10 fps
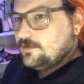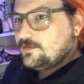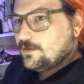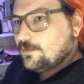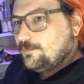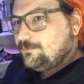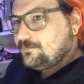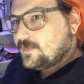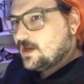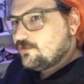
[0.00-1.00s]
So
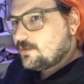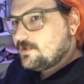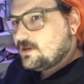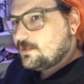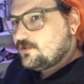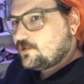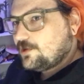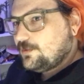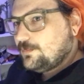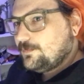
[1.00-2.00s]
I dropped the image
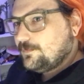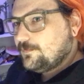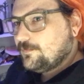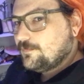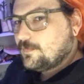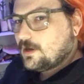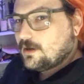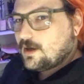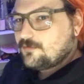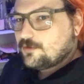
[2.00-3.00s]
in
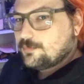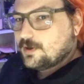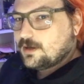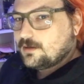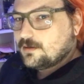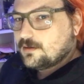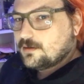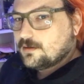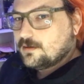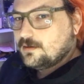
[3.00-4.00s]
after applying
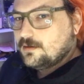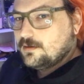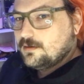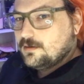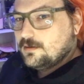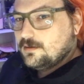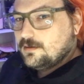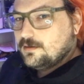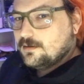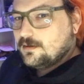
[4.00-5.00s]
a
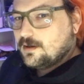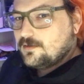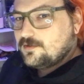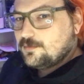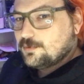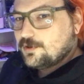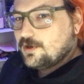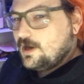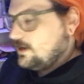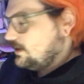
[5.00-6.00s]
Gaussian
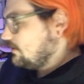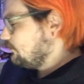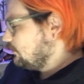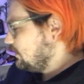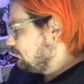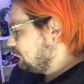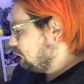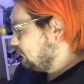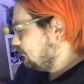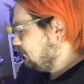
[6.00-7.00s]
blur. Yeah,
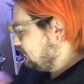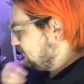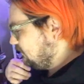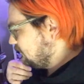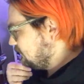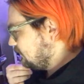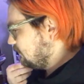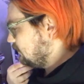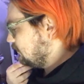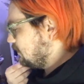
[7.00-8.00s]
4K for a PC does sound
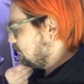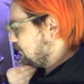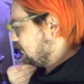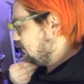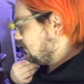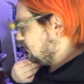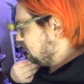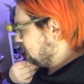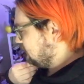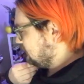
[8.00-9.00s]
like a lot, but I
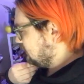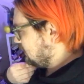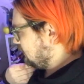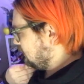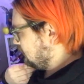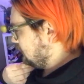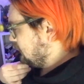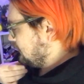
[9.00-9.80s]
need it to like